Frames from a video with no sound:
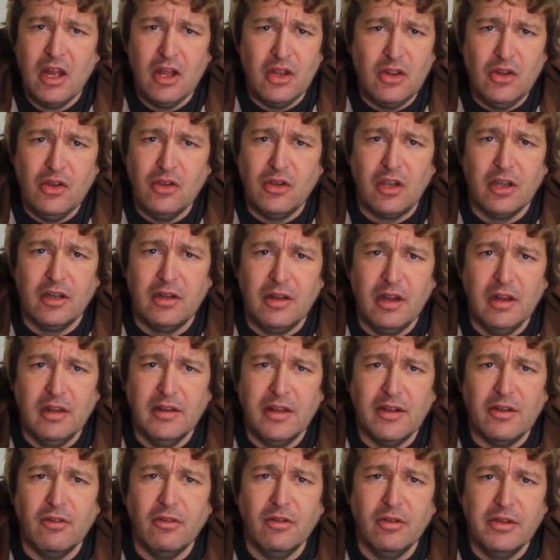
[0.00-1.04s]
you could
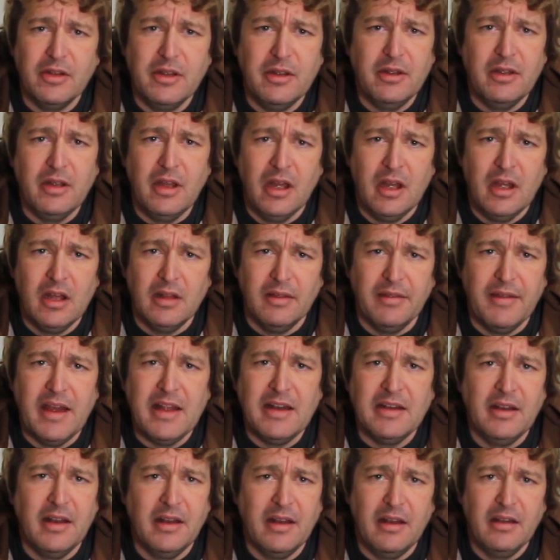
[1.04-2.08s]
literally
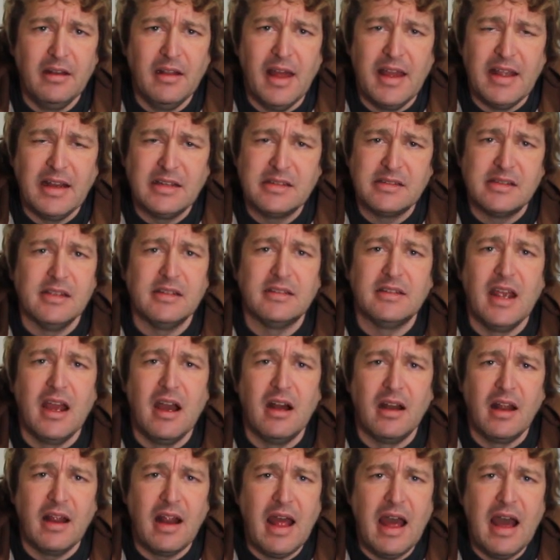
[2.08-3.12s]
then like sit
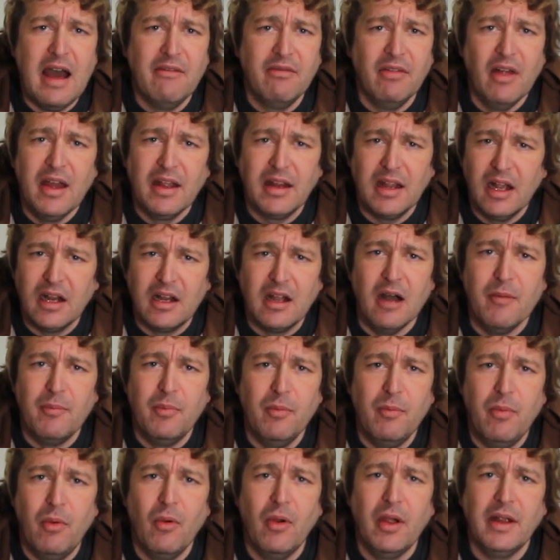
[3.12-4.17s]
down and have like a
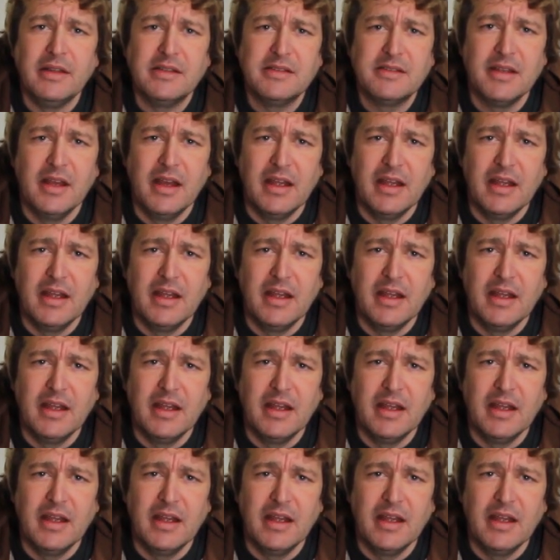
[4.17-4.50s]
couple points.